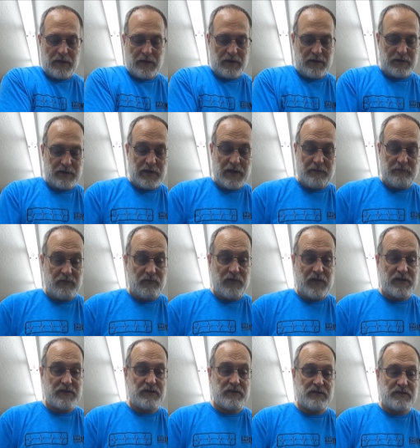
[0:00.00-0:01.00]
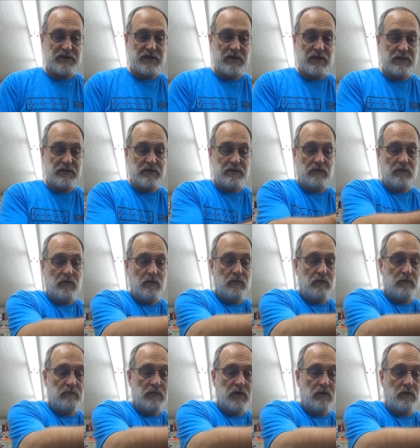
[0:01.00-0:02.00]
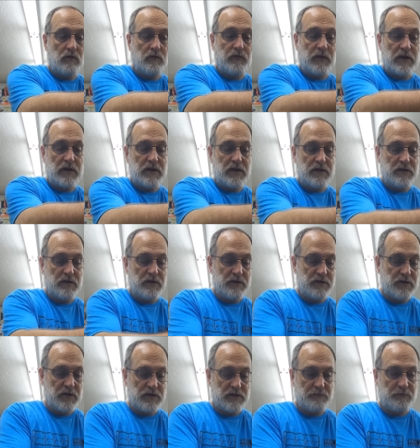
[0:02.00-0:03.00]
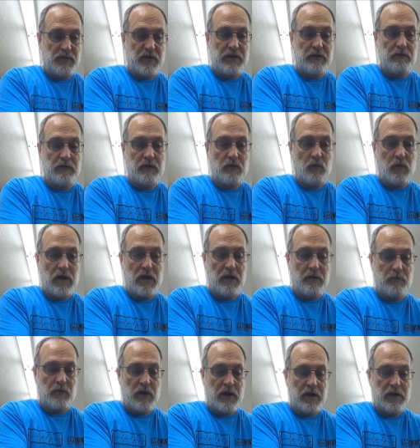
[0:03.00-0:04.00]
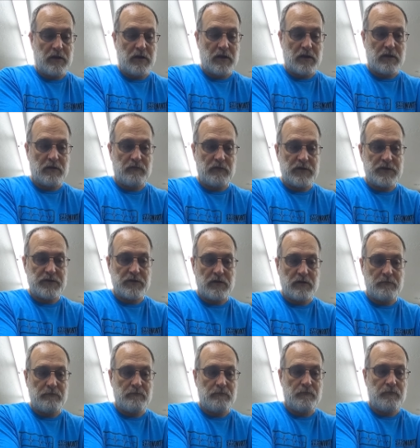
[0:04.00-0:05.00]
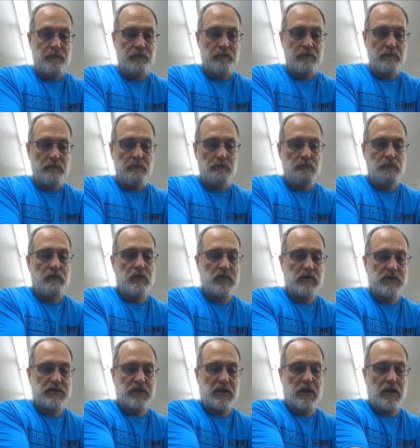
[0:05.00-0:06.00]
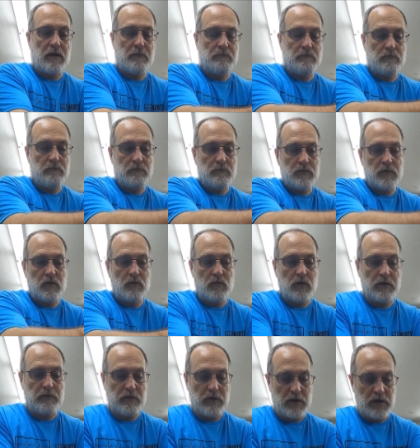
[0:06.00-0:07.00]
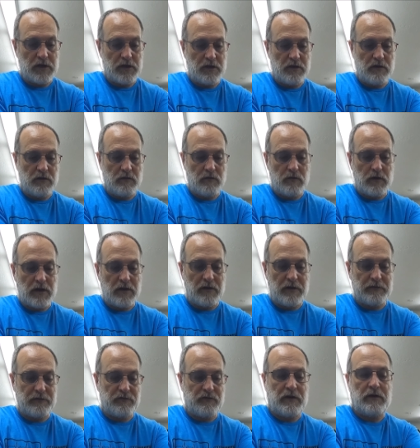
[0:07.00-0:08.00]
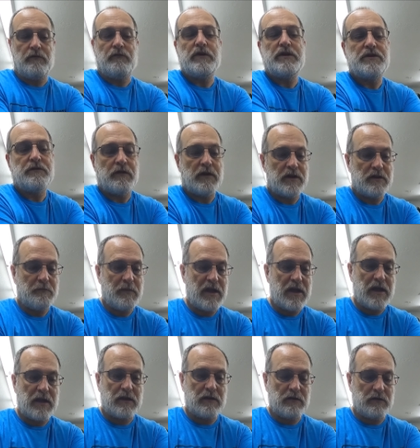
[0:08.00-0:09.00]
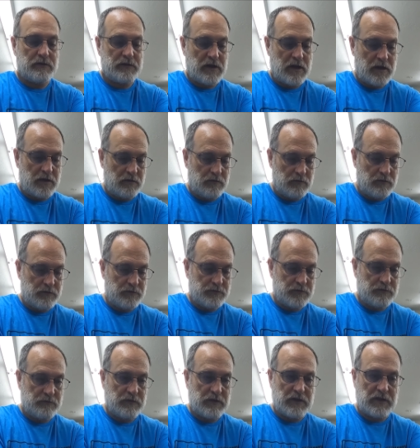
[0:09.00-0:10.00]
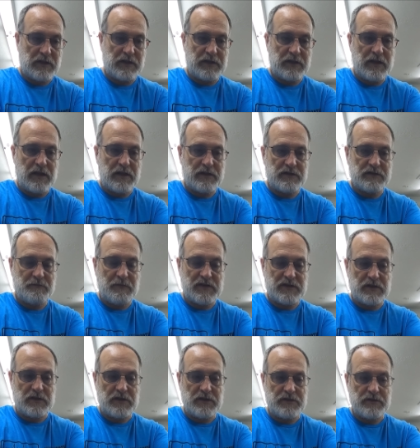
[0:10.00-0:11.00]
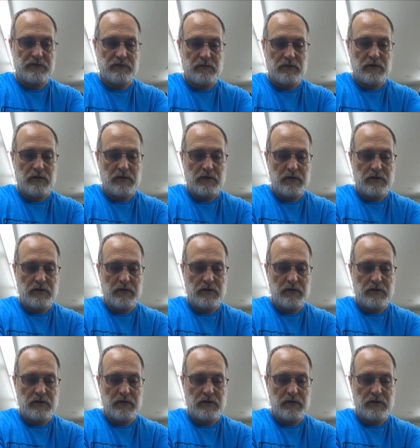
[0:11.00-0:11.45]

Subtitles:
I like to have it facing the seat, so you know, if I need to just play with it while I'm riding, I can reach up, stop, and do whatever I need to do, and I don't have to try to reach around the back and tighten or loosen or anything like that. It just makes it easier.